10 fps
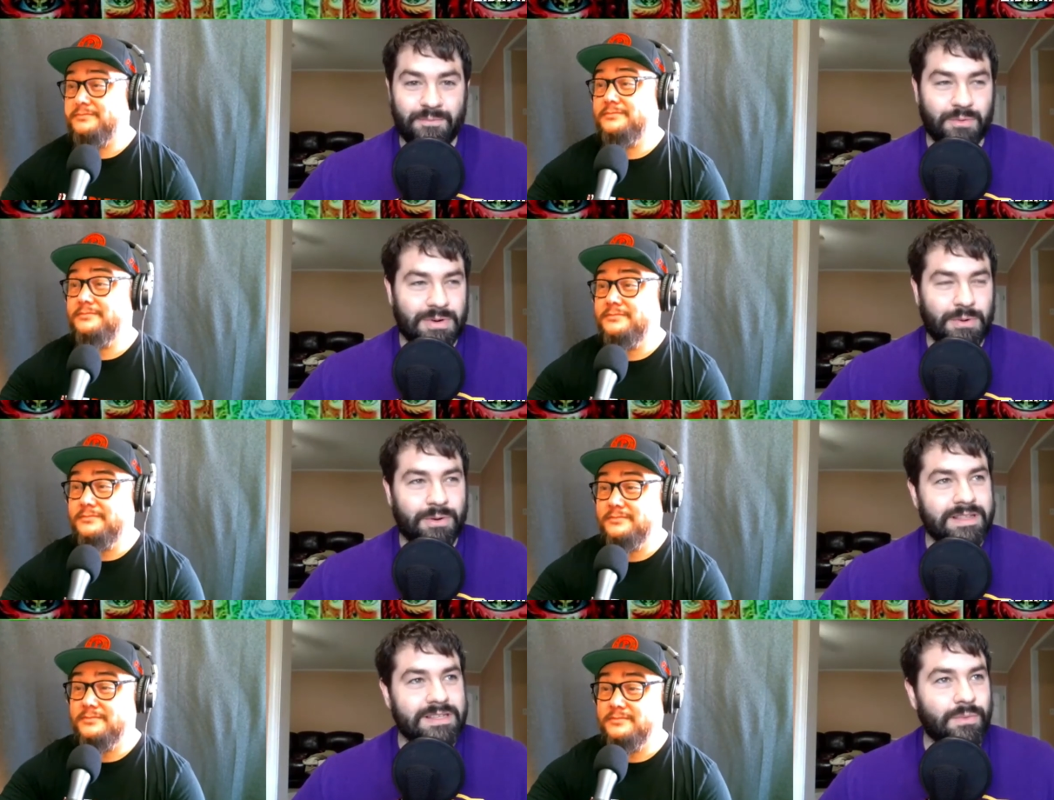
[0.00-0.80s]
Speaker 1: we're
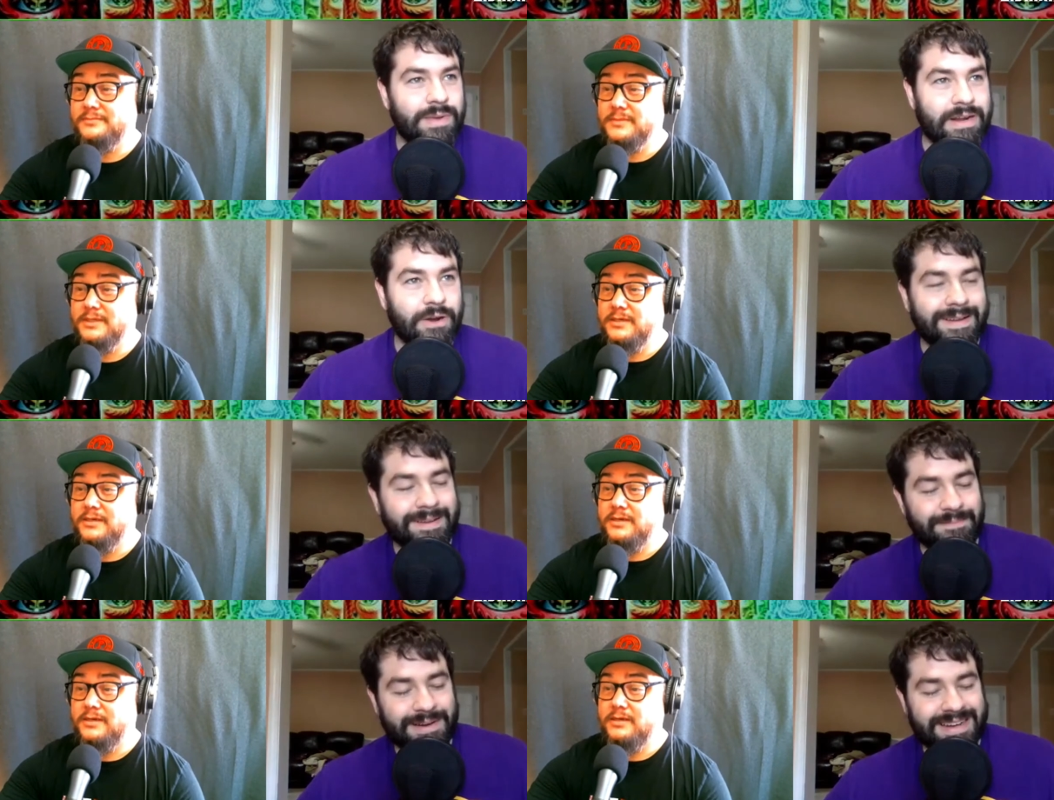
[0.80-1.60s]
recording this a week early,
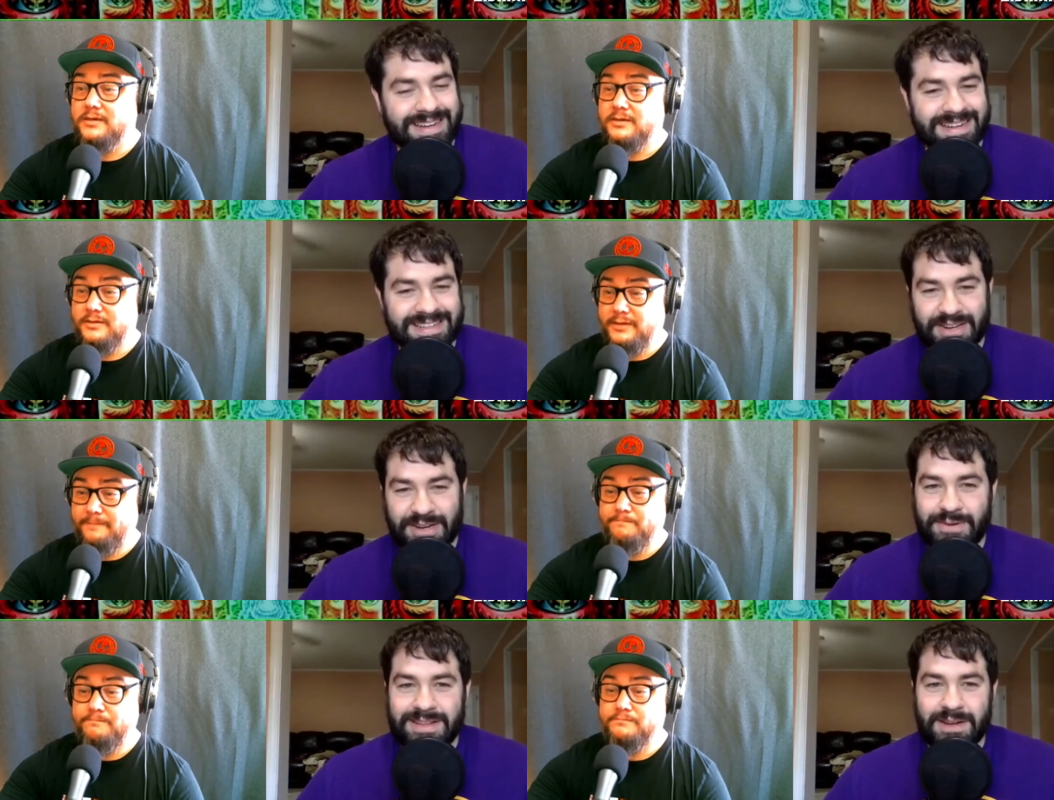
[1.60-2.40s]
but uh, he's yeah. going to
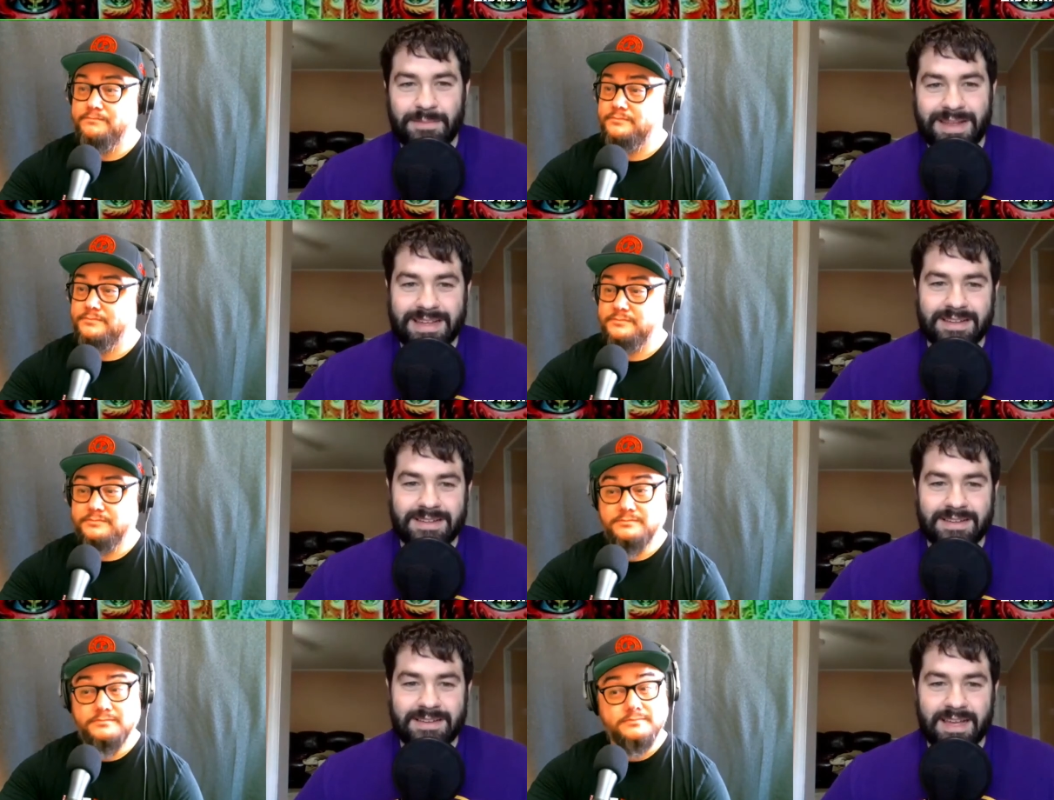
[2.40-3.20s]
do it, and you're going to be like,
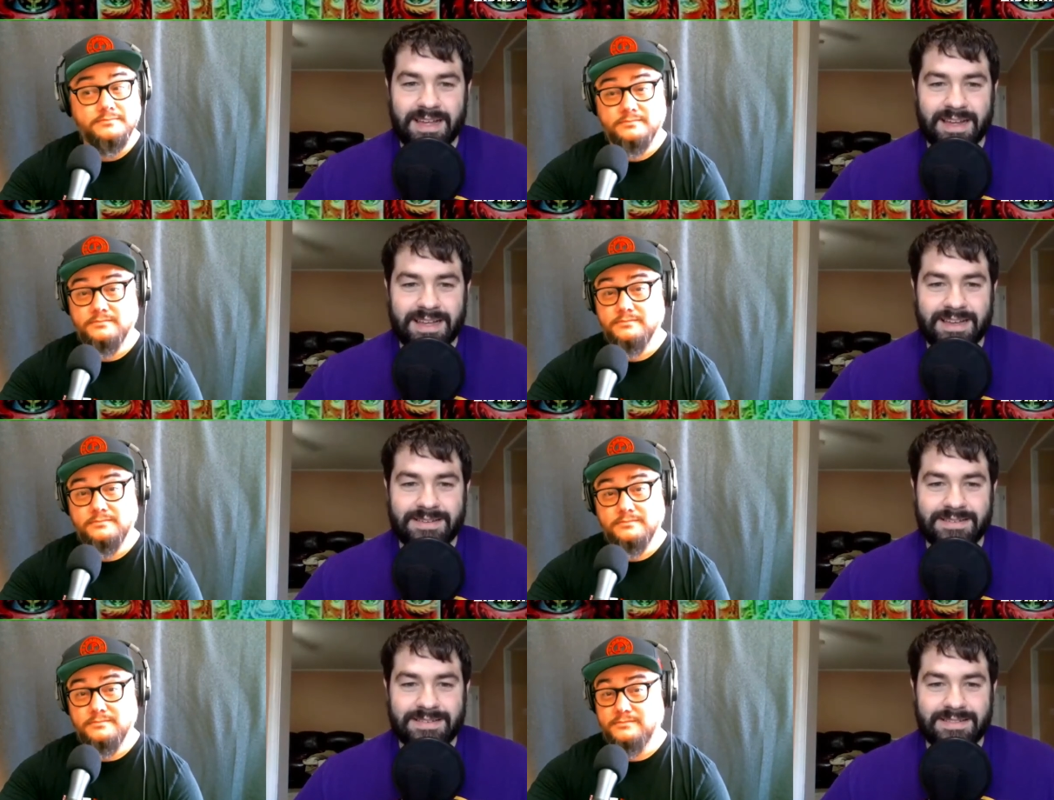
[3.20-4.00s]
"Dang, I can't."
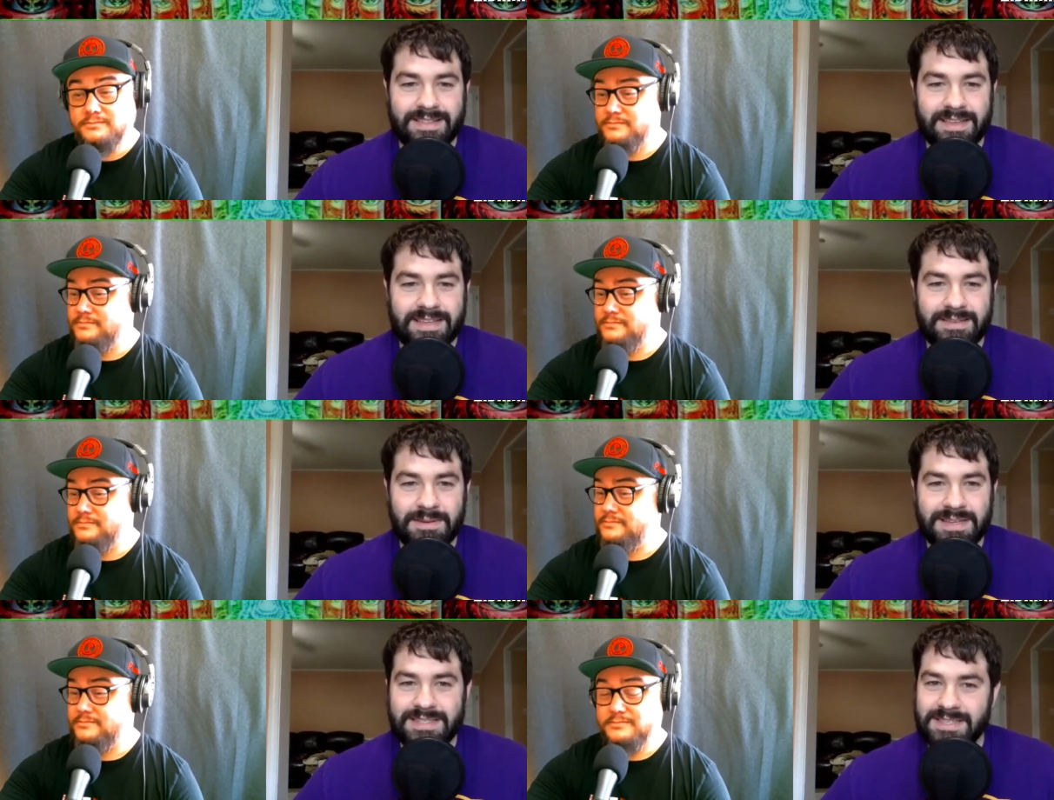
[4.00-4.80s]
He
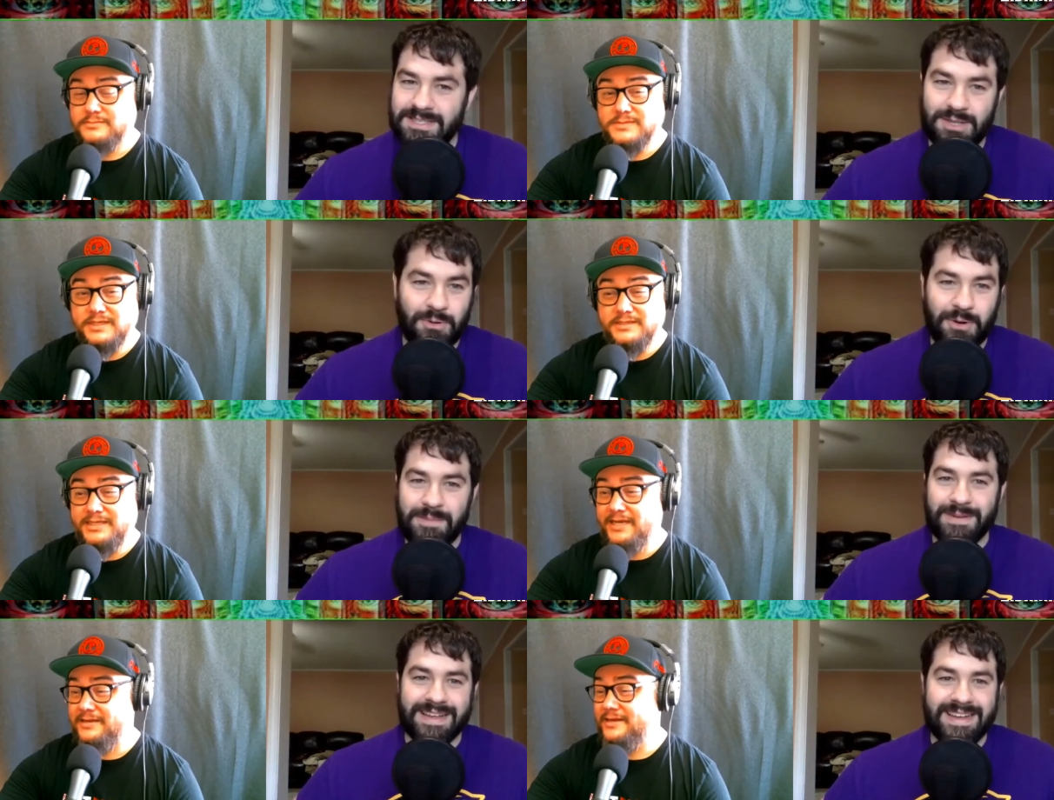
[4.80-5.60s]
is. He's so
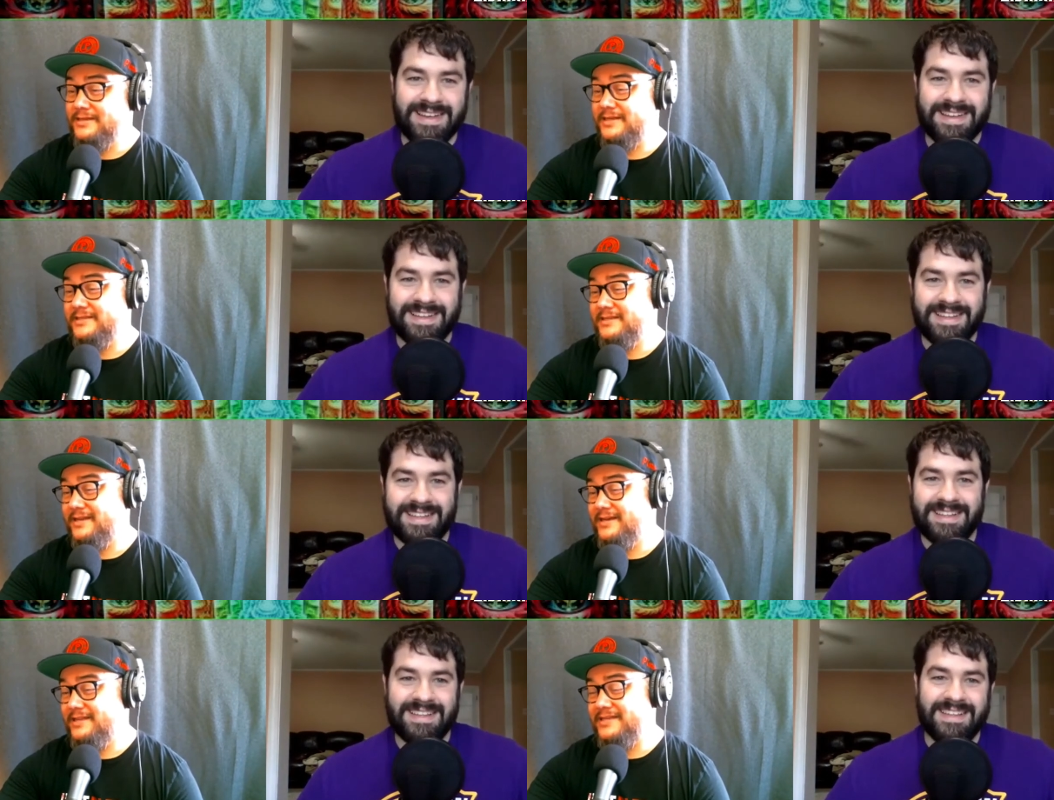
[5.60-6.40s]
creepy.
Speaker 2: Like,
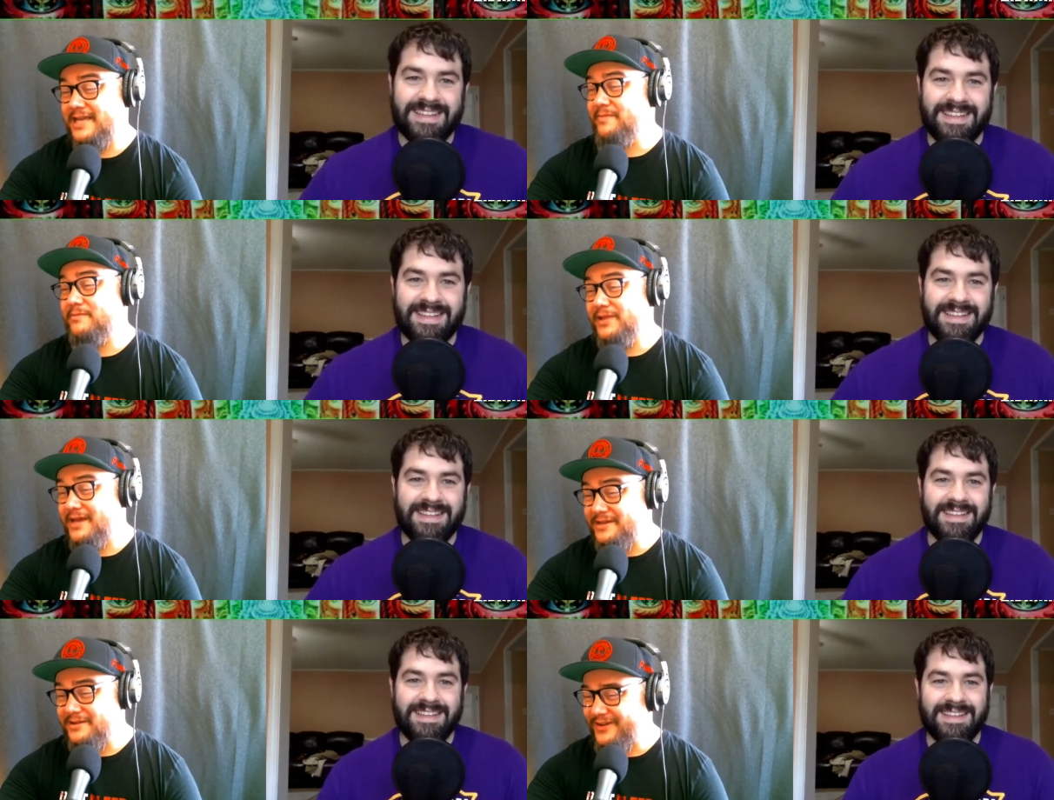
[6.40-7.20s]
like, damn it, Blaine, you